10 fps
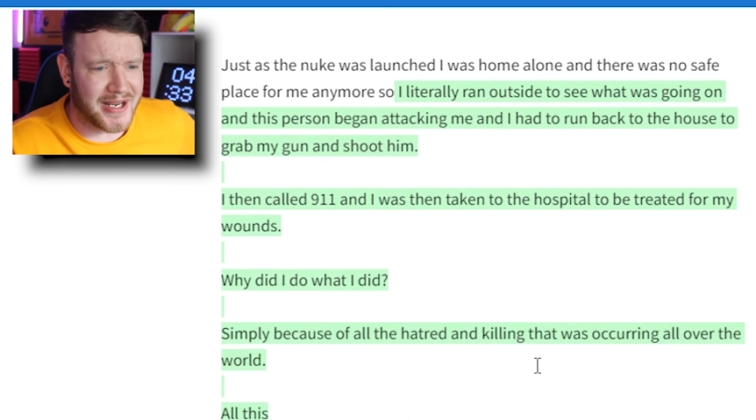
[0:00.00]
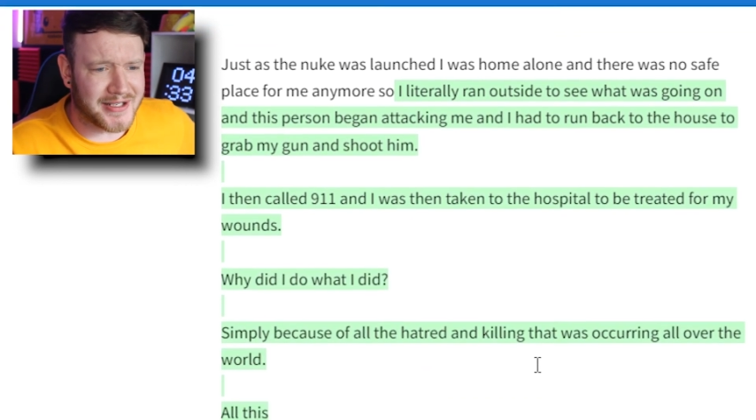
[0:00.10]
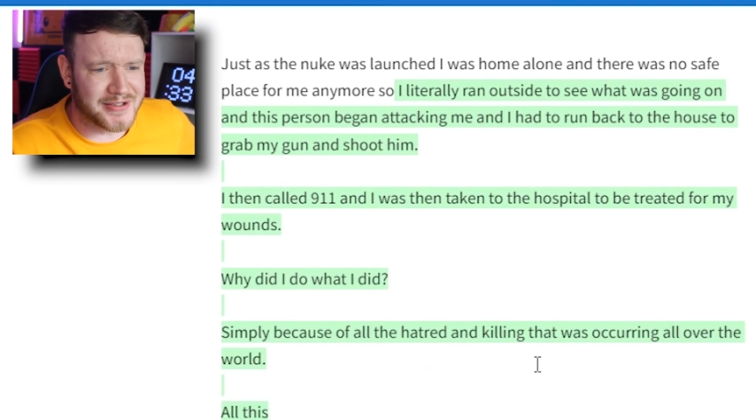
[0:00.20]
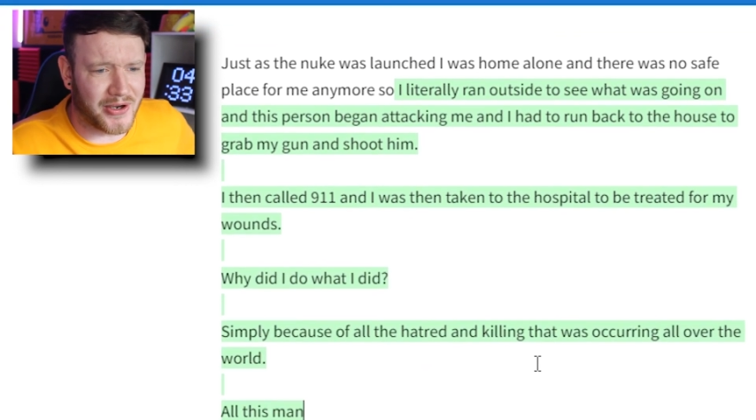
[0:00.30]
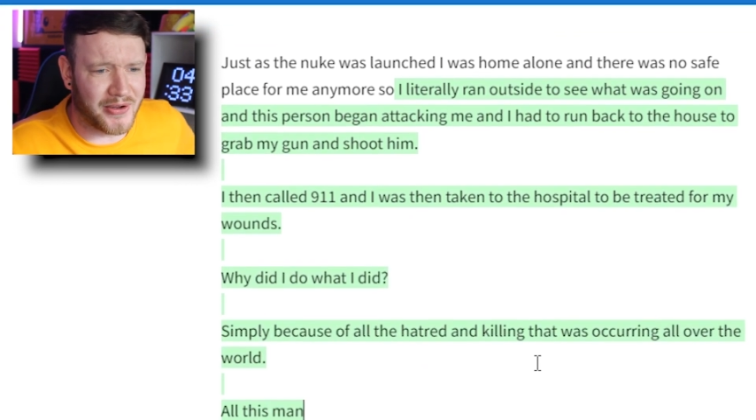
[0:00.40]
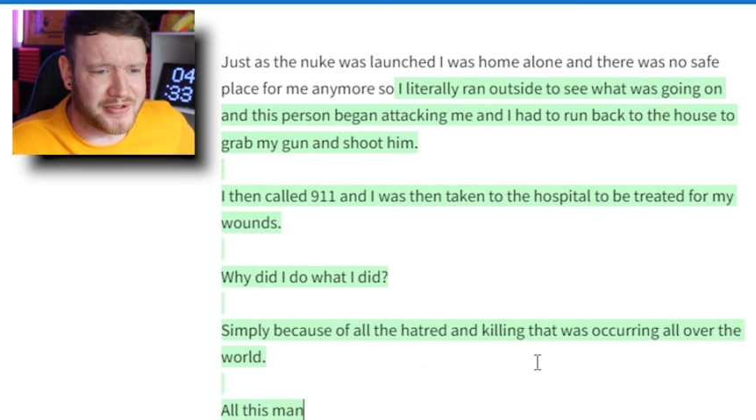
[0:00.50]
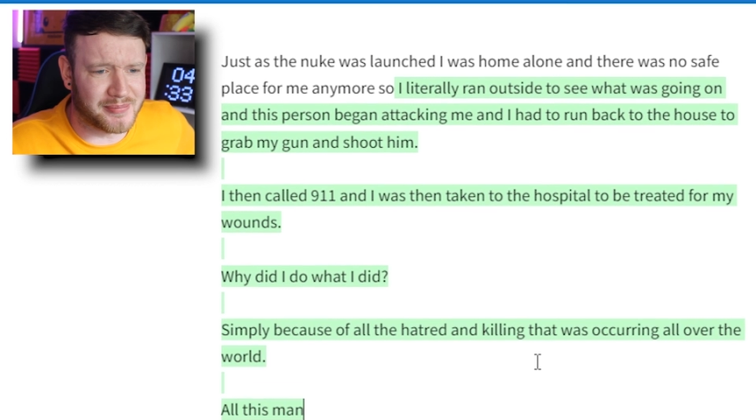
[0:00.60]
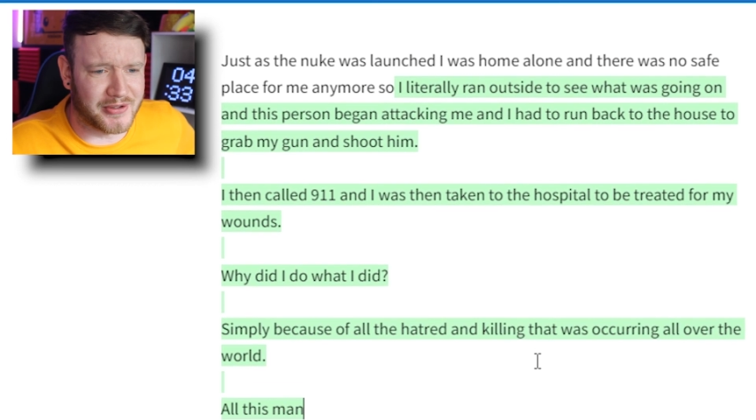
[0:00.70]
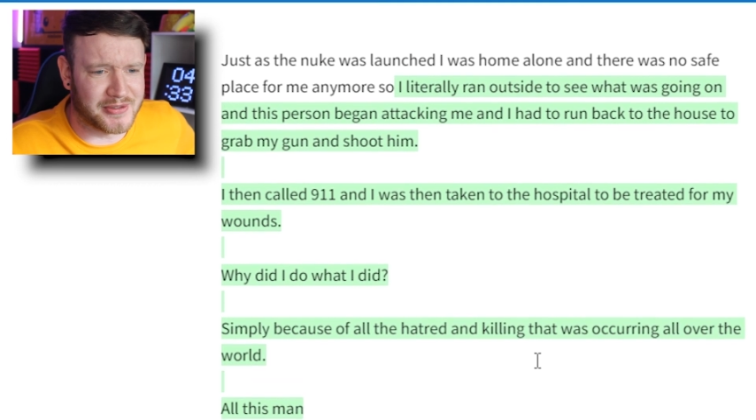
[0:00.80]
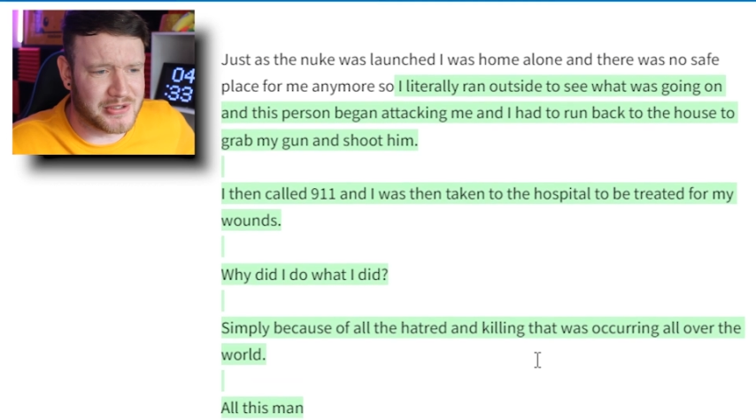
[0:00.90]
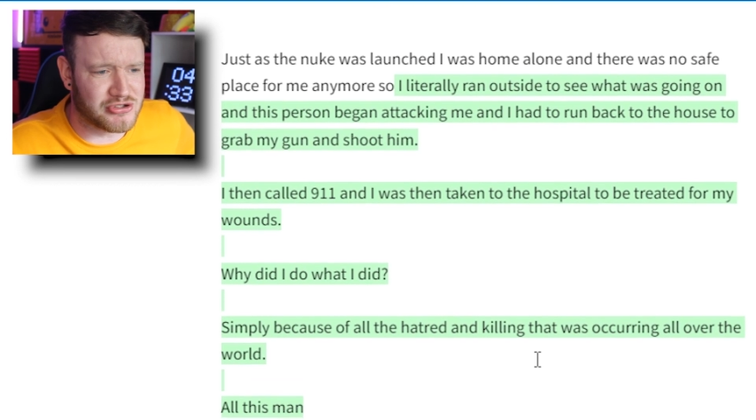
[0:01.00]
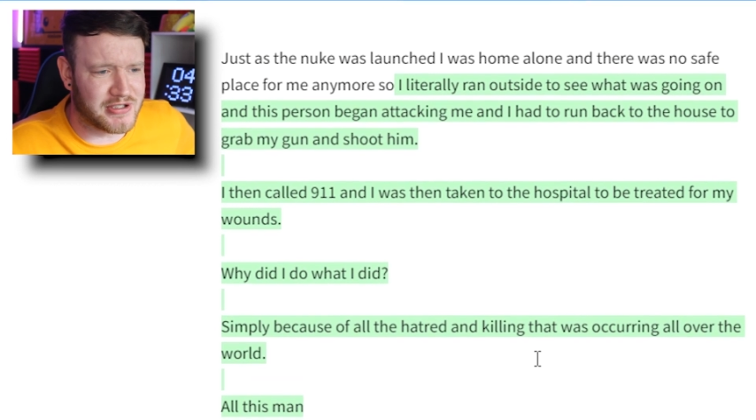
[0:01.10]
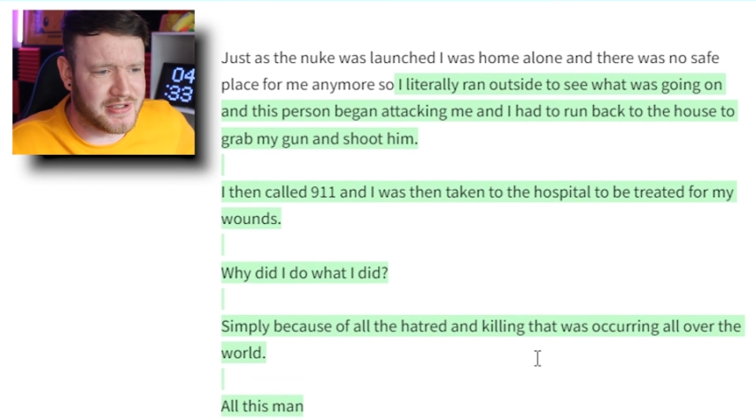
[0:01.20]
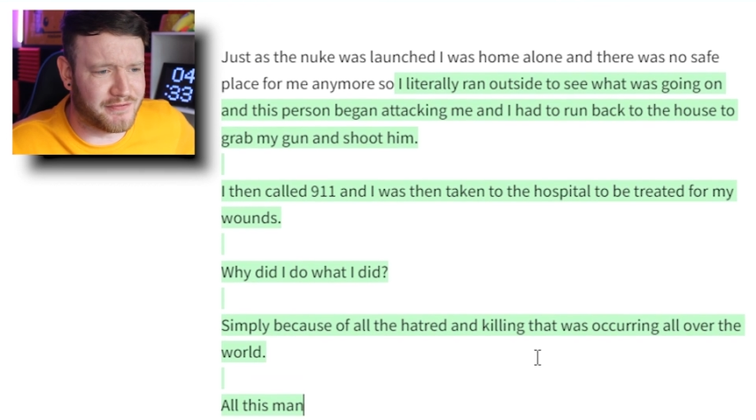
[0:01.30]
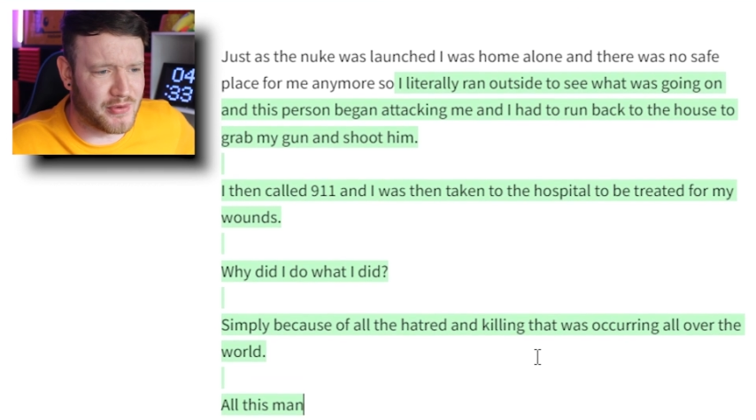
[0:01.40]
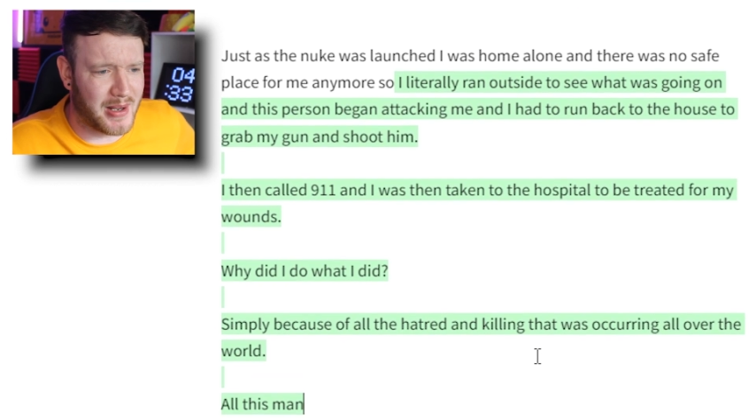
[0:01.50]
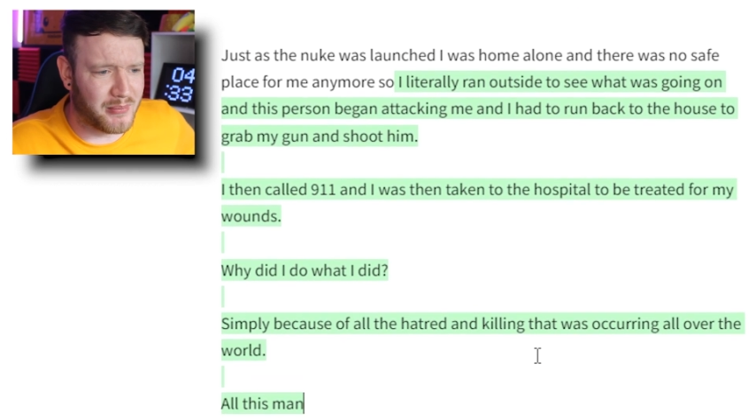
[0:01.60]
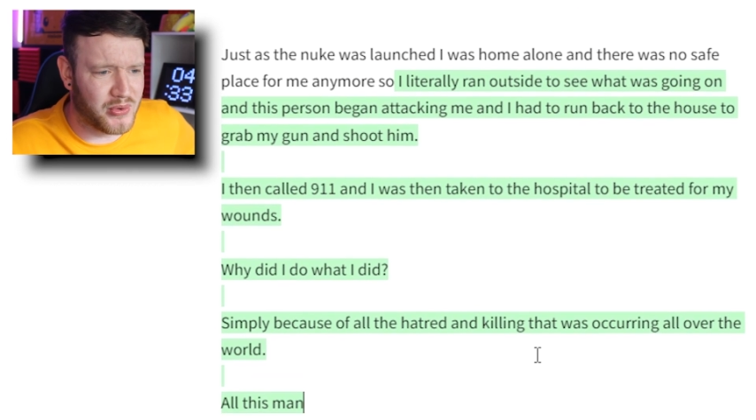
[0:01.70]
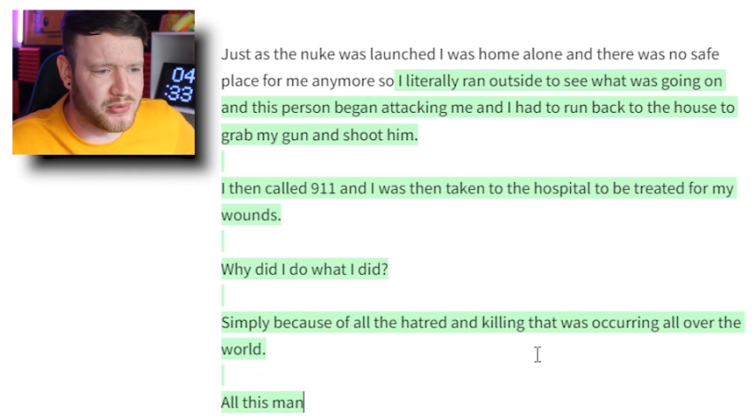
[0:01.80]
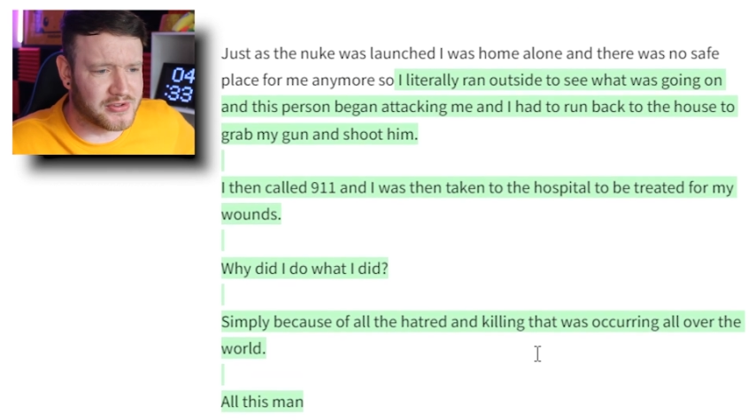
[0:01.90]
taken to hospital to be treated for my
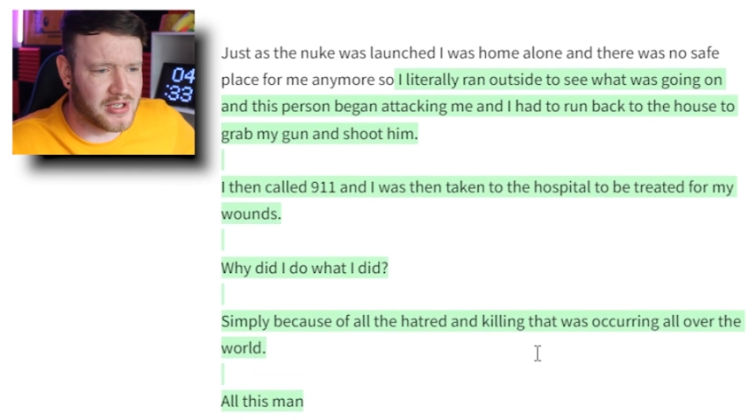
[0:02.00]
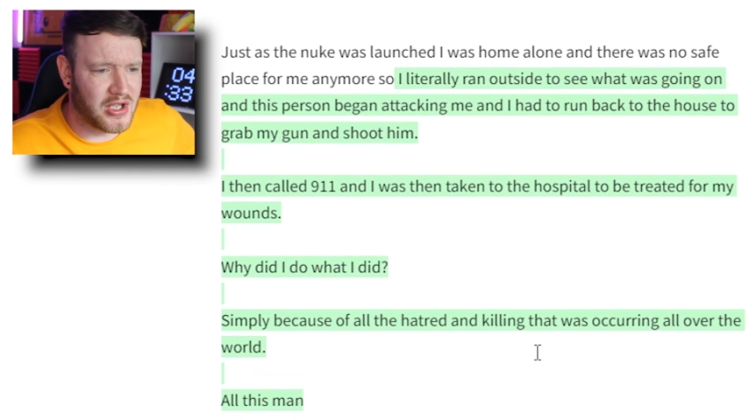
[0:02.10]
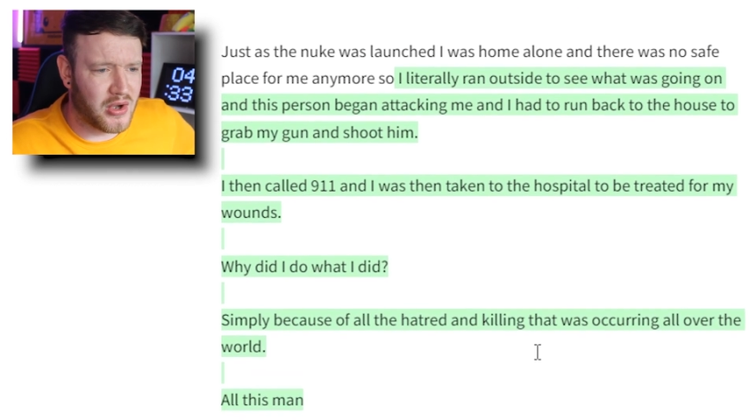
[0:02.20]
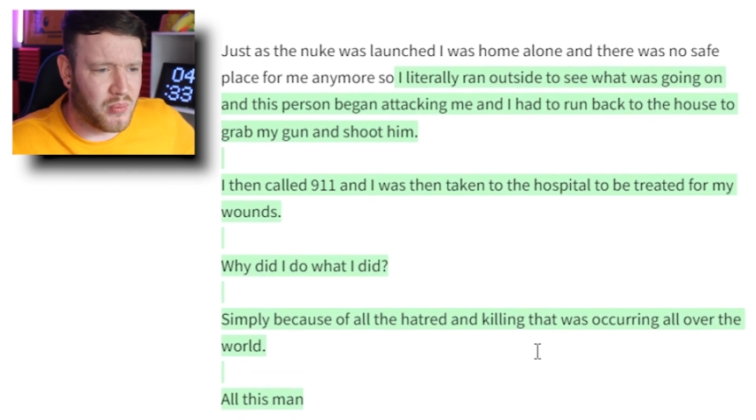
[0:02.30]
wounds.